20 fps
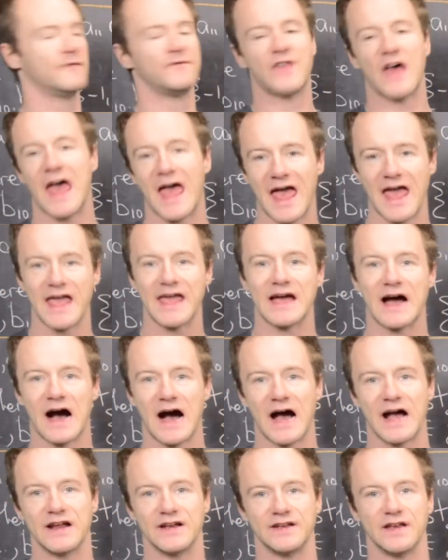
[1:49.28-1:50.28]
of the
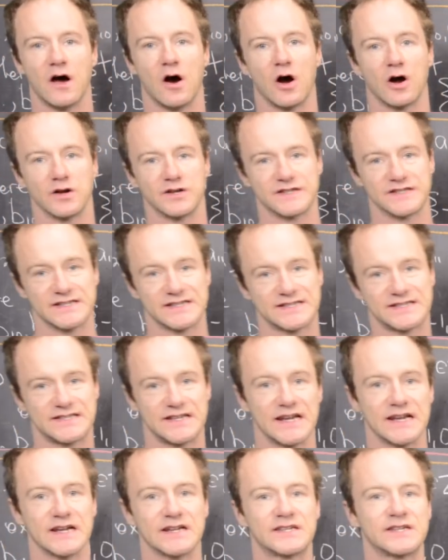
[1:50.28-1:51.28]
AI are
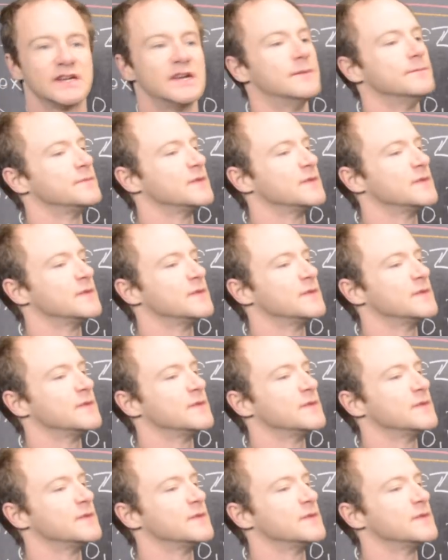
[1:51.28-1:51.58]
distinct.